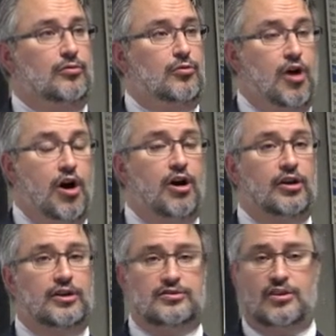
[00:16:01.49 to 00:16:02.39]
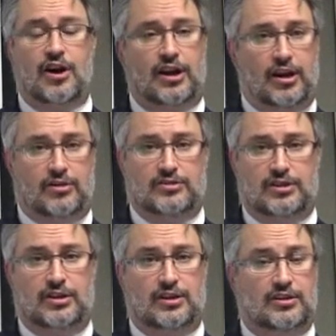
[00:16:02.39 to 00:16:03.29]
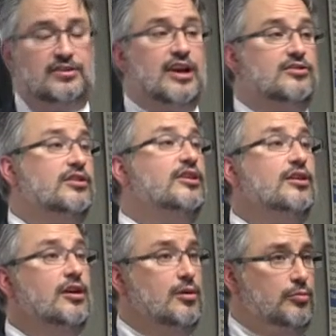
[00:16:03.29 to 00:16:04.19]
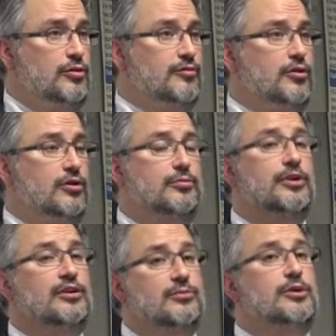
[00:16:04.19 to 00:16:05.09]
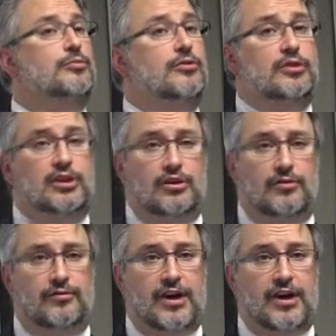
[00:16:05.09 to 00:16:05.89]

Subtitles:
wrong. It's not heresy. It is actually preferred because people heal